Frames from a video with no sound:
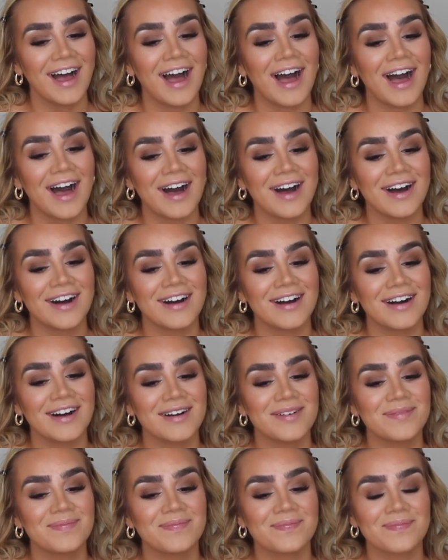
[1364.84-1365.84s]

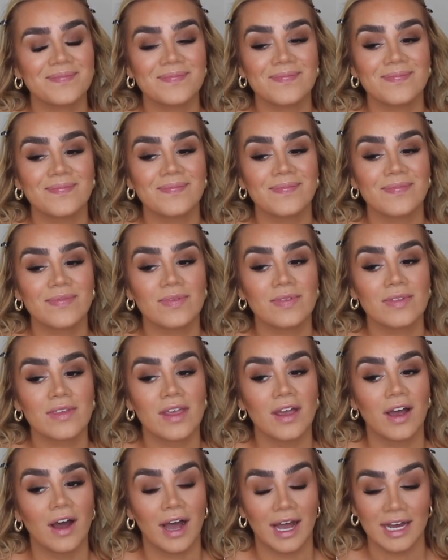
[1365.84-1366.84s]
I
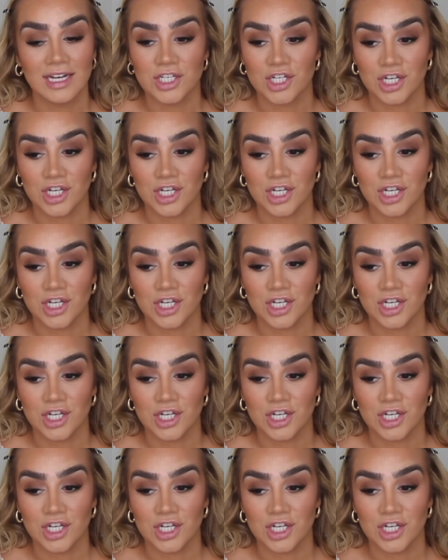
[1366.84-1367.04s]
had